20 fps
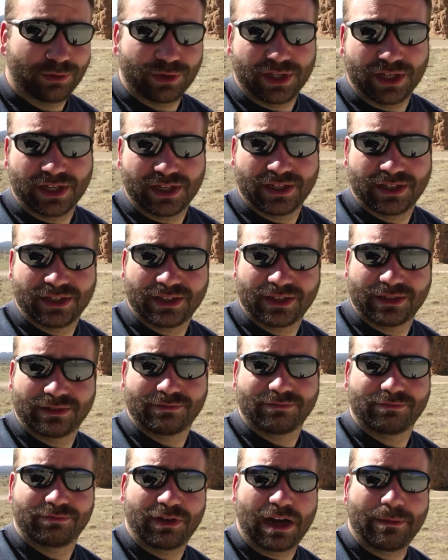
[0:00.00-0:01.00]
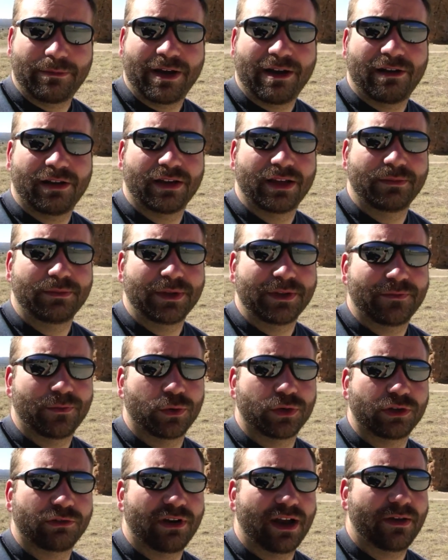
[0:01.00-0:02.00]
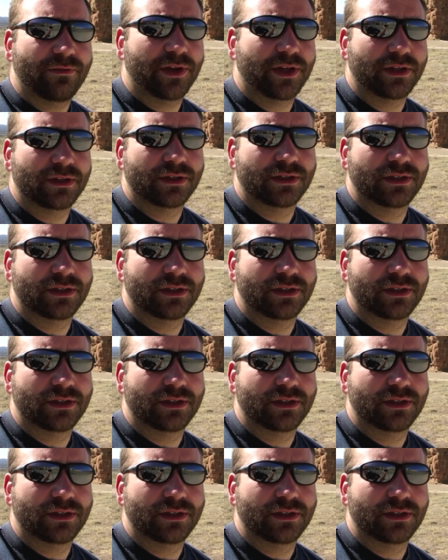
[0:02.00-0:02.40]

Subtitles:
going to primarily be photographing,